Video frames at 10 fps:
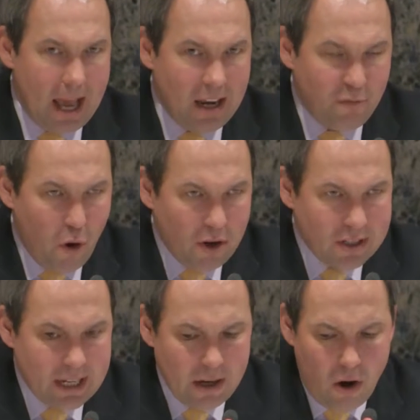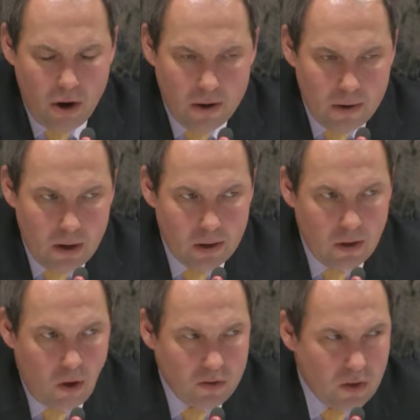focusing on
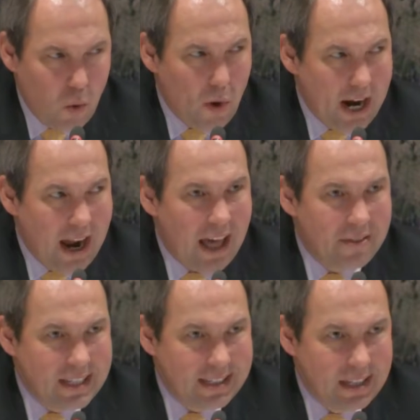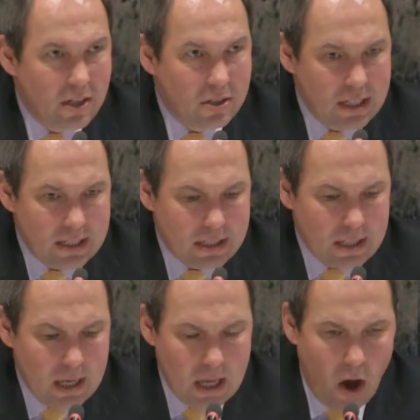also where are these synergies
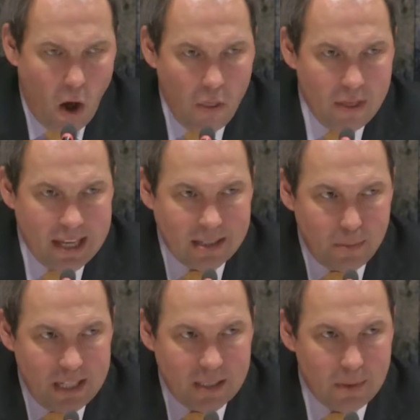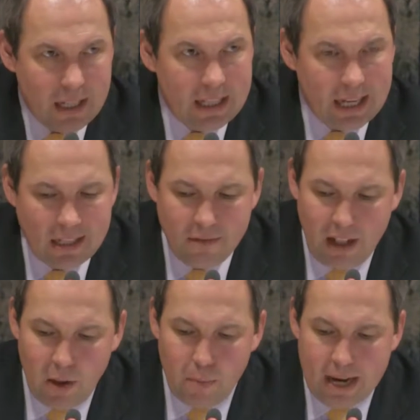on these peace building and
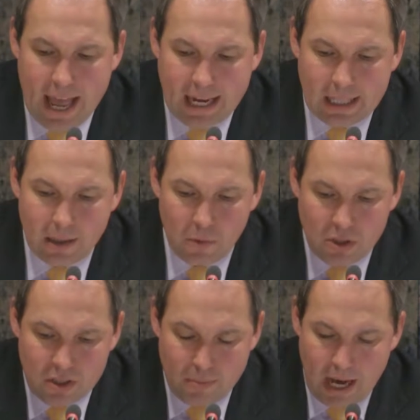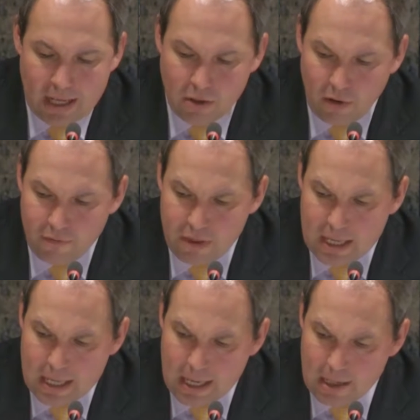development angle, which is part of
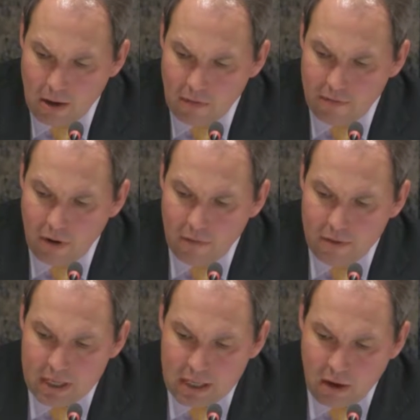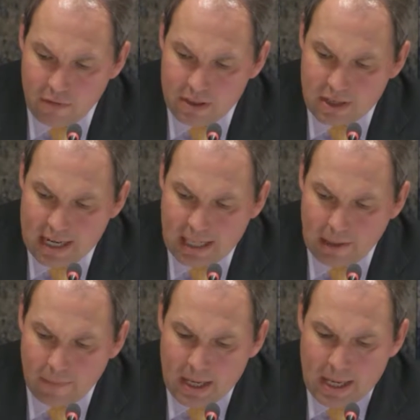the title.
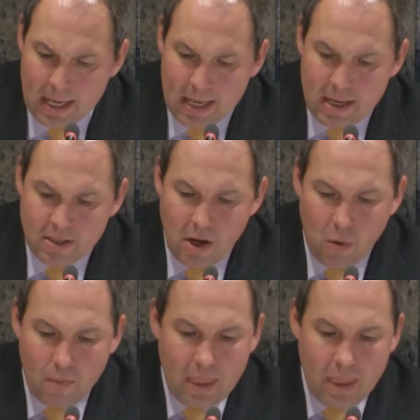So